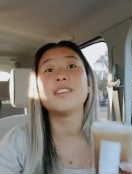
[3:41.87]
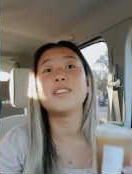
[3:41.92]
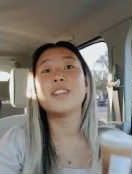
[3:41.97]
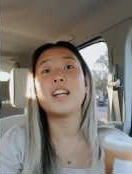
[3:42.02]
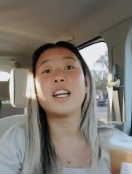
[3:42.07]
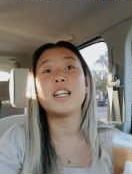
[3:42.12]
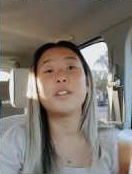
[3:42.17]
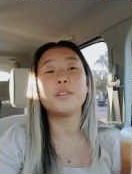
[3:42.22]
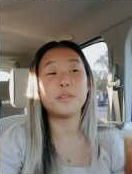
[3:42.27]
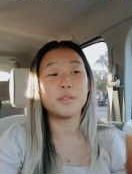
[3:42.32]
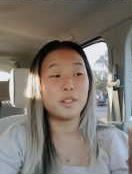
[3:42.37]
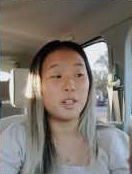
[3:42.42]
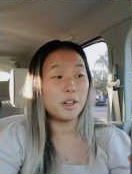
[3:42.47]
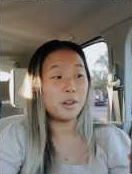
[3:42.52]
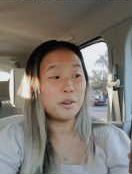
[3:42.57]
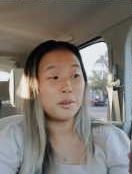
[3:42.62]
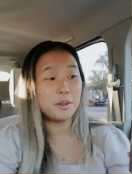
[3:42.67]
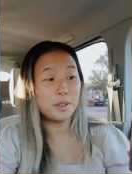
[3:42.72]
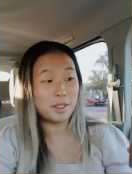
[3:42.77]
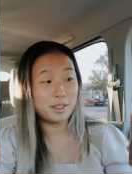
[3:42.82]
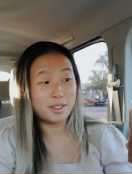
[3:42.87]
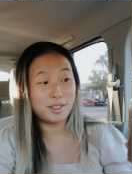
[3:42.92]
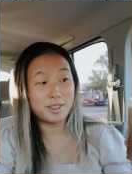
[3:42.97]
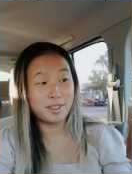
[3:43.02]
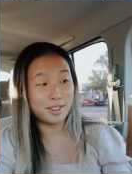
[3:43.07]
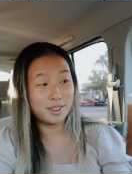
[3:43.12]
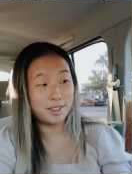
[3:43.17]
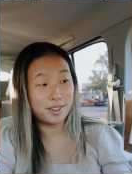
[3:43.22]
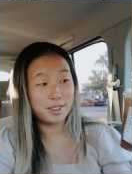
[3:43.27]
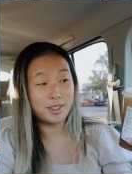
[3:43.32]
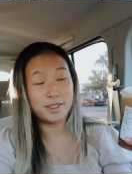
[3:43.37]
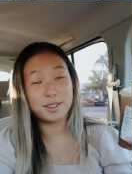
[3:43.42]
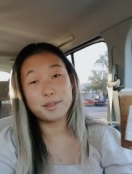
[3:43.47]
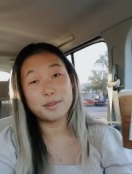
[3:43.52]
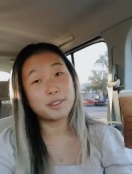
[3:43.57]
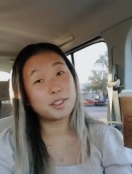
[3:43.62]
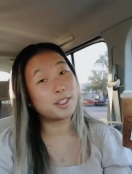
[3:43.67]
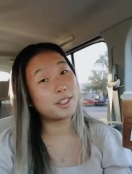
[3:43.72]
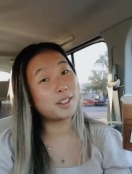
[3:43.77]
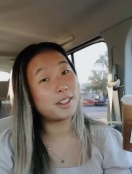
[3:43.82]
I don't know what's
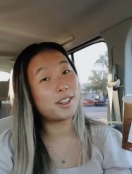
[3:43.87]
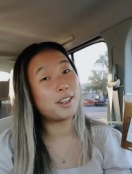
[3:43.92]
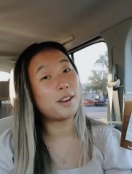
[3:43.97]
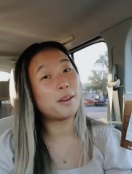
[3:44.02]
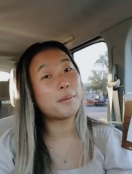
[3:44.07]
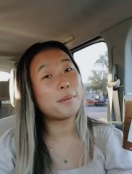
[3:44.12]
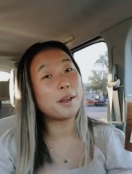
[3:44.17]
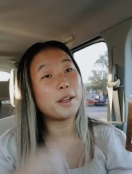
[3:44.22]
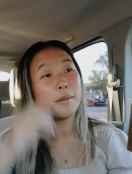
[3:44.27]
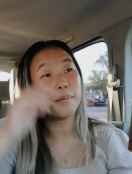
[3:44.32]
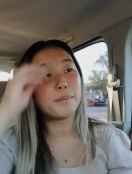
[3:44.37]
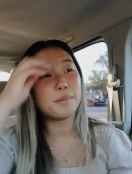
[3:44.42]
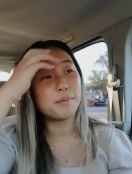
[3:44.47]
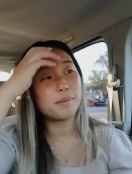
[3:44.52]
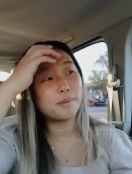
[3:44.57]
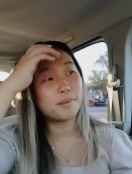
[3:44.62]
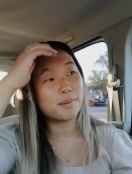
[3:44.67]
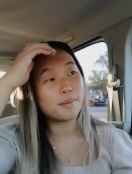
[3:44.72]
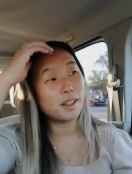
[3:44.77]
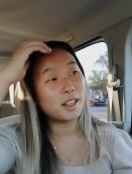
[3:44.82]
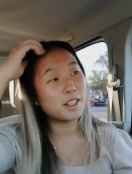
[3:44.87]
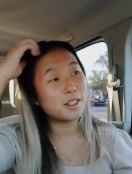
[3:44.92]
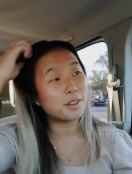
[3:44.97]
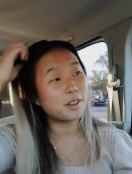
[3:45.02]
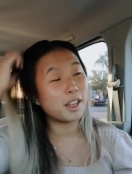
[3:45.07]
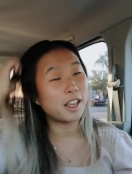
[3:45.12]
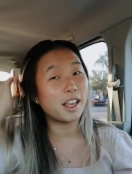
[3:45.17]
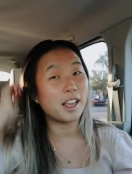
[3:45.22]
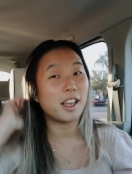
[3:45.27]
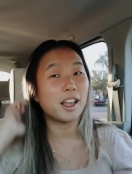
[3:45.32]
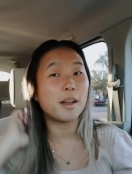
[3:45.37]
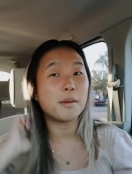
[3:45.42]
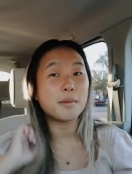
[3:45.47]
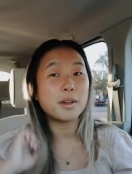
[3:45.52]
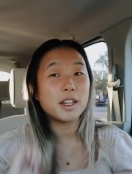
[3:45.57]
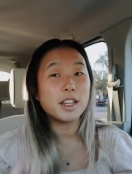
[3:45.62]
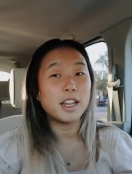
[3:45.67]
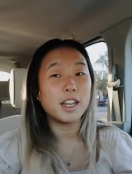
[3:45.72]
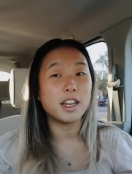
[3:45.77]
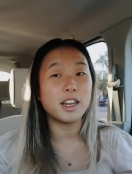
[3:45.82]
what's their deal? But it's okay. I'm
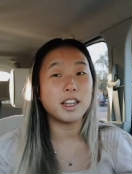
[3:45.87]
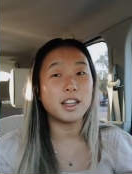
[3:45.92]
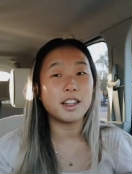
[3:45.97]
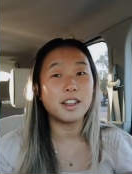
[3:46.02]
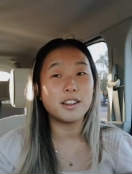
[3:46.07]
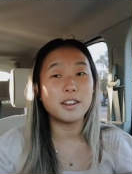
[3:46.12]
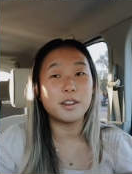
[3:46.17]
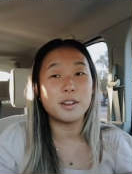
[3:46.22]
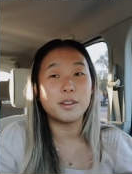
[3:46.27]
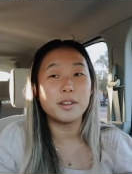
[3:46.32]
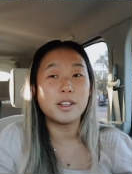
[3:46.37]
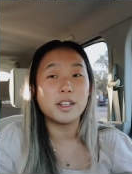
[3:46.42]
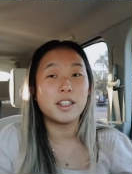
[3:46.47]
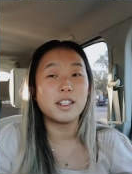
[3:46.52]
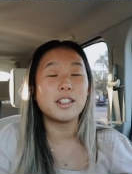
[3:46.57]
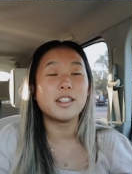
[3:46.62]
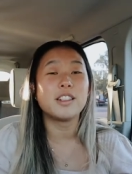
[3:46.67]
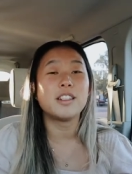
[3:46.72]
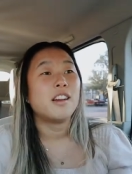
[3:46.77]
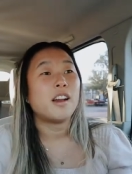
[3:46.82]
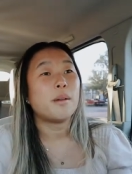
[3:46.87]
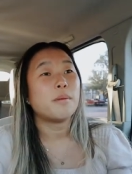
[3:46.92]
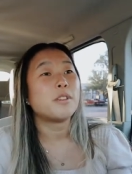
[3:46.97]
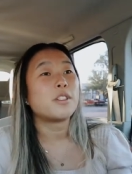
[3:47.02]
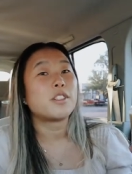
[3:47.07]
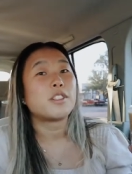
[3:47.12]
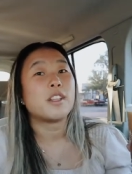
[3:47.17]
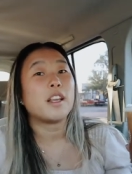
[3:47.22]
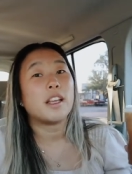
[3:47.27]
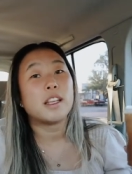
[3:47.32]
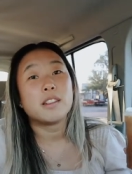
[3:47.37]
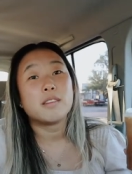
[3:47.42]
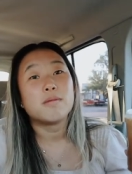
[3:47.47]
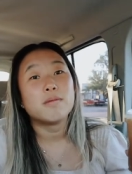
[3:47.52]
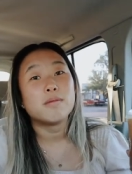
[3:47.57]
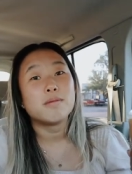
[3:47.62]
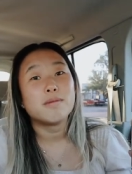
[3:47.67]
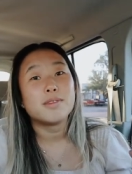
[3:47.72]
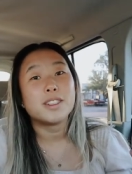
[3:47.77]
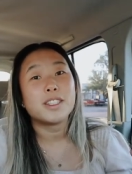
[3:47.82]
not hating. I know that I'm just saying
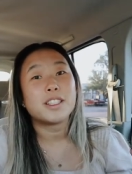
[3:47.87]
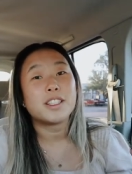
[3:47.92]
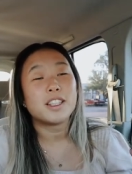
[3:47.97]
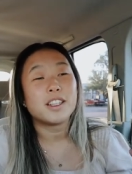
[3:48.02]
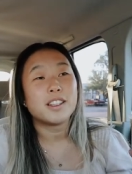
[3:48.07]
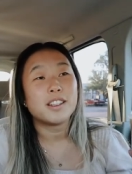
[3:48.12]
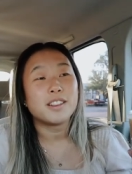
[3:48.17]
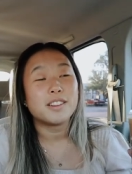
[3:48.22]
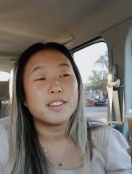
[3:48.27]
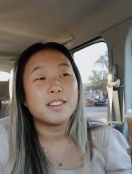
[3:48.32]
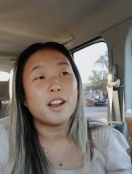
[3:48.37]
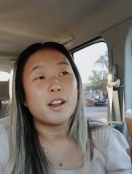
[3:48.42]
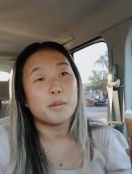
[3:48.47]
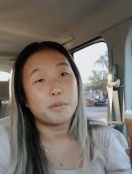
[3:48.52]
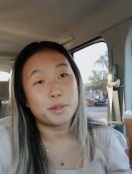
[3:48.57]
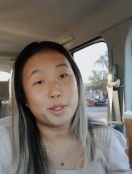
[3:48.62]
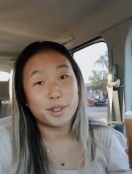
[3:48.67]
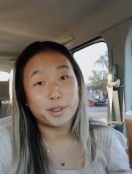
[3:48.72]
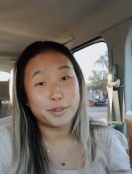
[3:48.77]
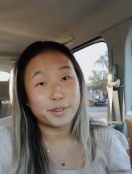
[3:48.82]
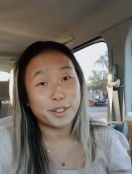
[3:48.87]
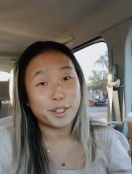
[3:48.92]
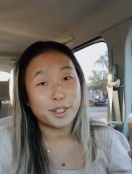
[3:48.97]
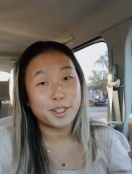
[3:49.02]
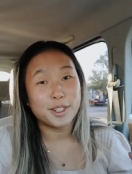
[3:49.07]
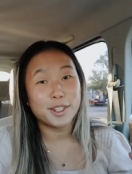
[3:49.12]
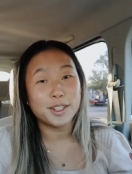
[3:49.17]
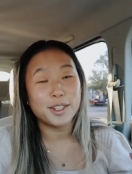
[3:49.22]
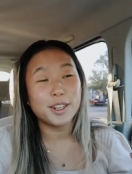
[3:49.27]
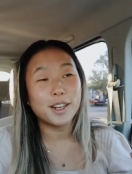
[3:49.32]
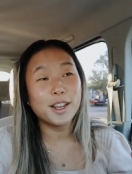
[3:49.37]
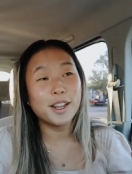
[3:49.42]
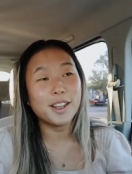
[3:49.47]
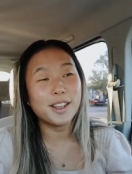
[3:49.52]
it's a observation.